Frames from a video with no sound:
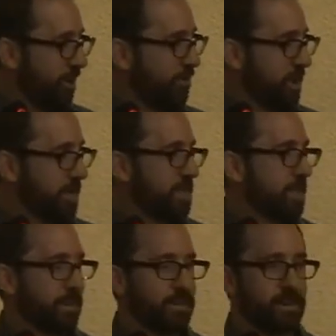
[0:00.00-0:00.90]
It really
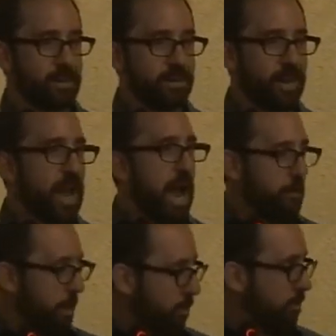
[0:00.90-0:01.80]
did, and I
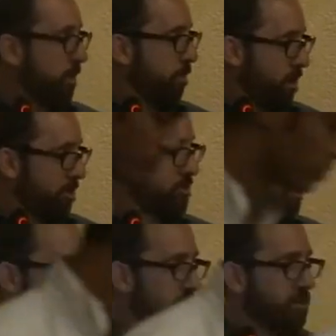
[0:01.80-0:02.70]
remember being part of those
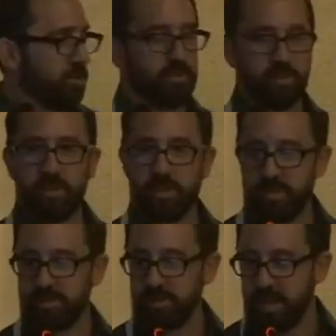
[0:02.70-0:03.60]
discussions, and it
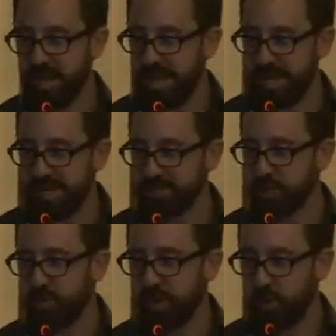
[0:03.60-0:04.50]
is a
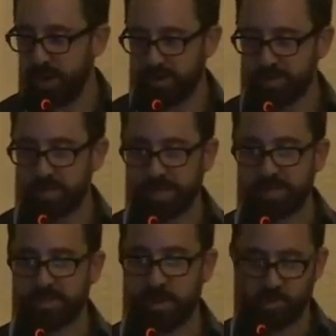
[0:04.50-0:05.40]
great way to
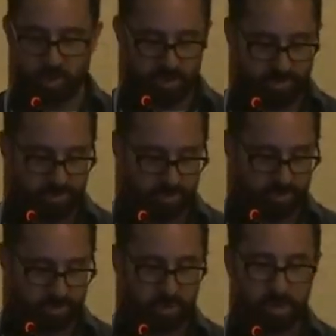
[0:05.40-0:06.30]
conceptualize
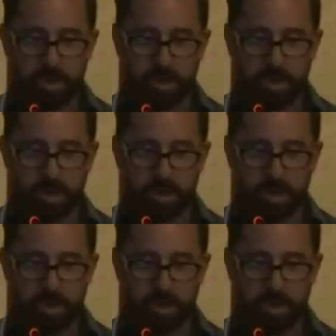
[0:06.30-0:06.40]
this.